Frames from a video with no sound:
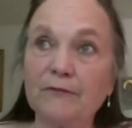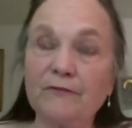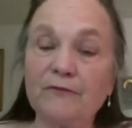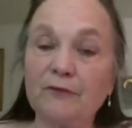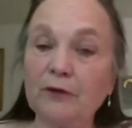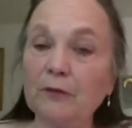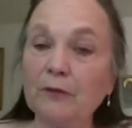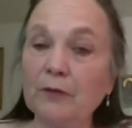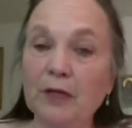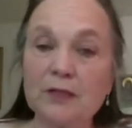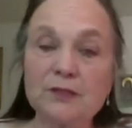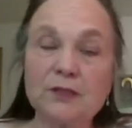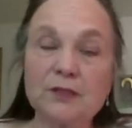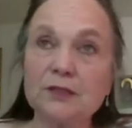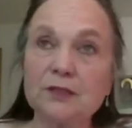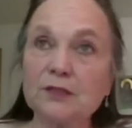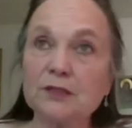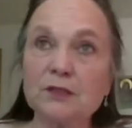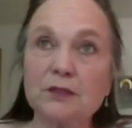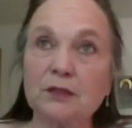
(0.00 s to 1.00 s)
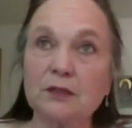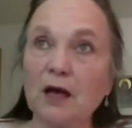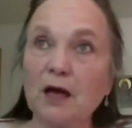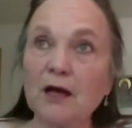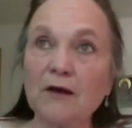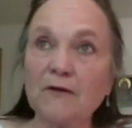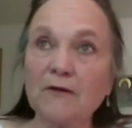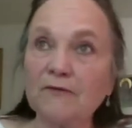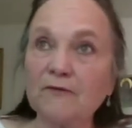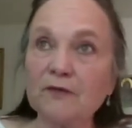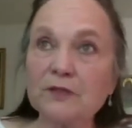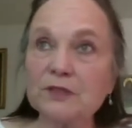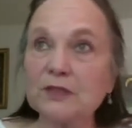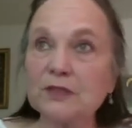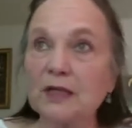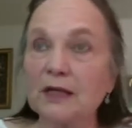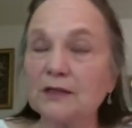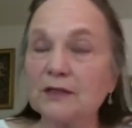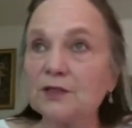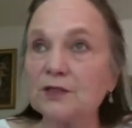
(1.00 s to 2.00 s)
Freemasons love is
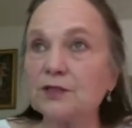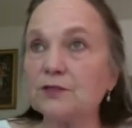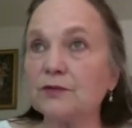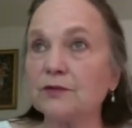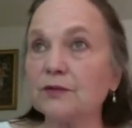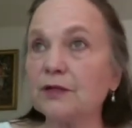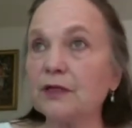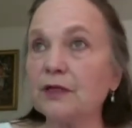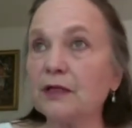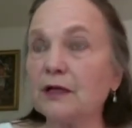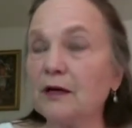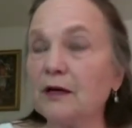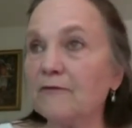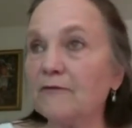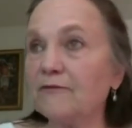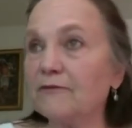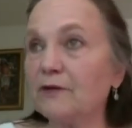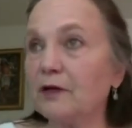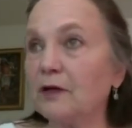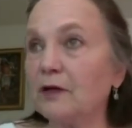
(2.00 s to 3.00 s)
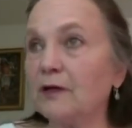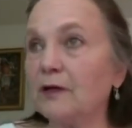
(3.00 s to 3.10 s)
that story of